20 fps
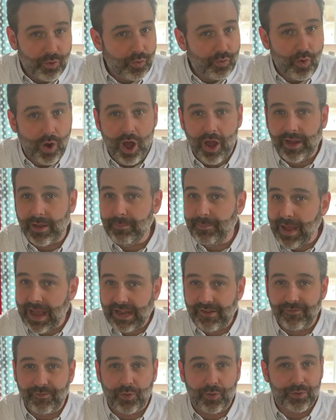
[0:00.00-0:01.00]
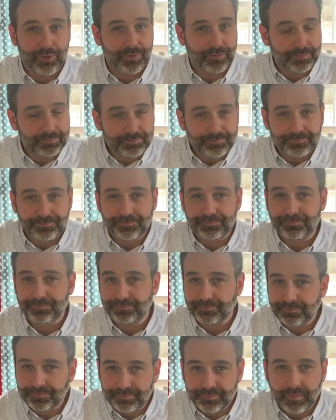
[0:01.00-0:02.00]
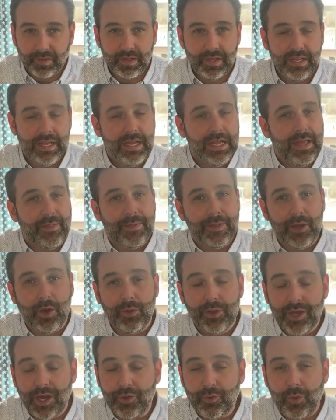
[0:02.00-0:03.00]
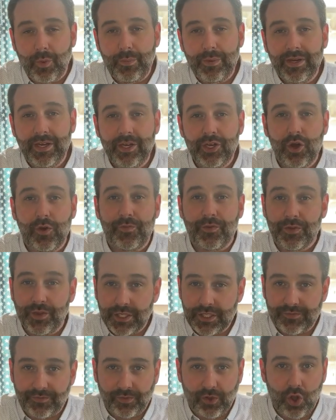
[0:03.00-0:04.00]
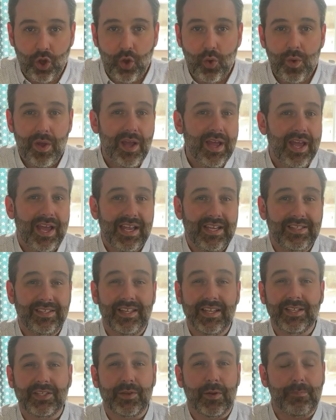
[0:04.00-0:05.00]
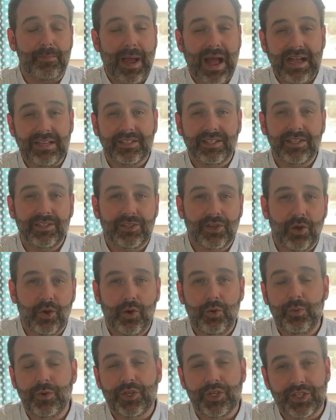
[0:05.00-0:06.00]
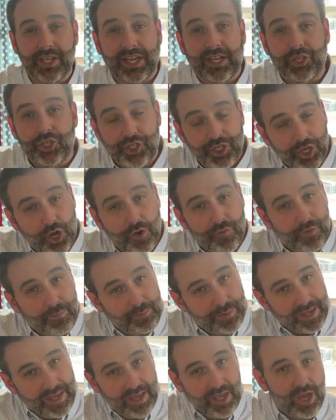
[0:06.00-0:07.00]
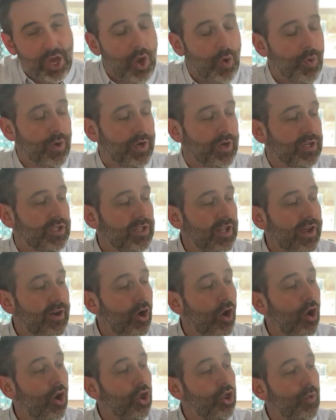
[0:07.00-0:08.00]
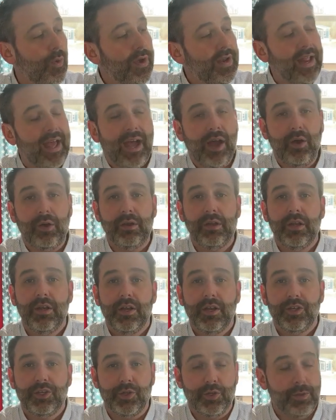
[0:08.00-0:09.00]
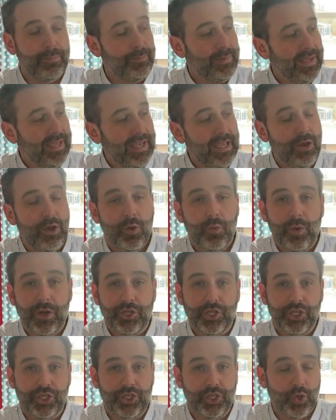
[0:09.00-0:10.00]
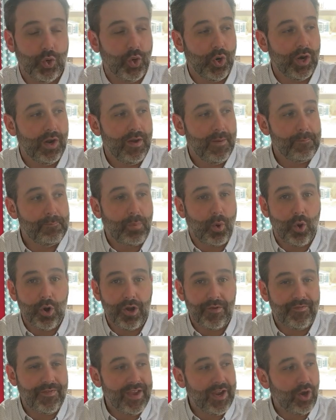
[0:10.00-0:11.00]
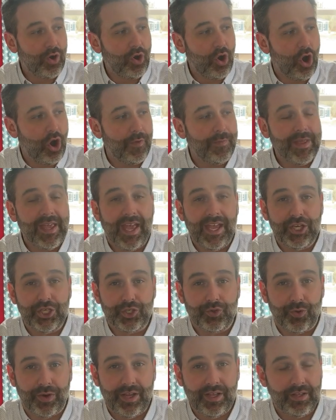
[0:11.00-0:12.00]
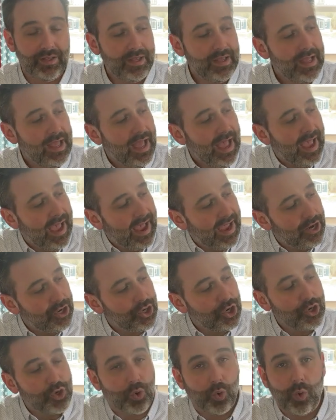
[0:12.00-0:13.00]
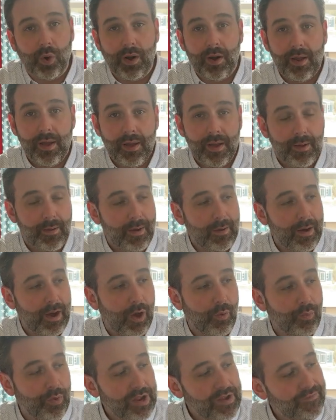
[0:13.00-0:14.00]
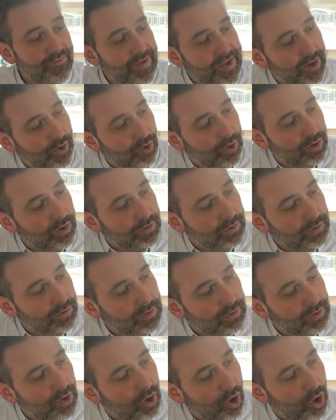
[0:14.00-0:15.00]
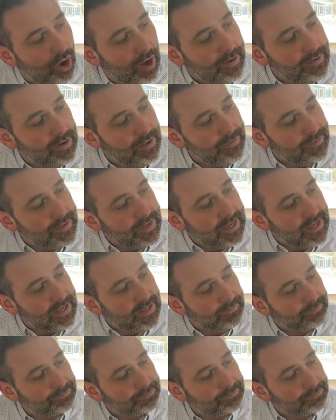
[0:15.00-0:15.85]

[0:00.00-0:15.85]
Rock it back and forth. And the only other one we need to know for this flow is this passing tone, which is like a G over B. We're going to slide all the way down to the B, which is your pointer finger on the A string and your ring finger on the